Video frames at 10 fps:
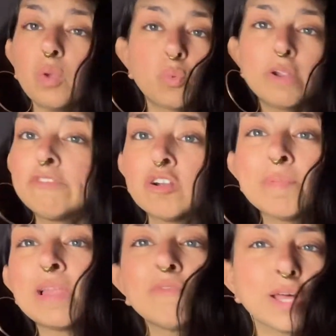Whatever you're
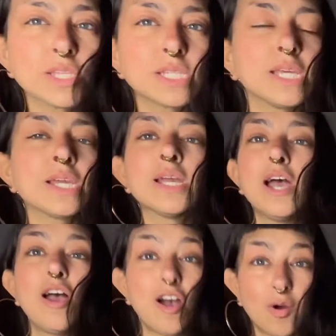manifesting,
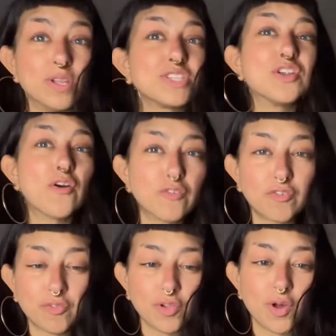oh, it's going to
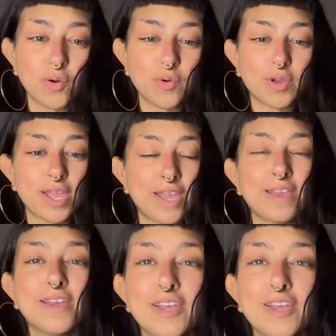overflow, okay?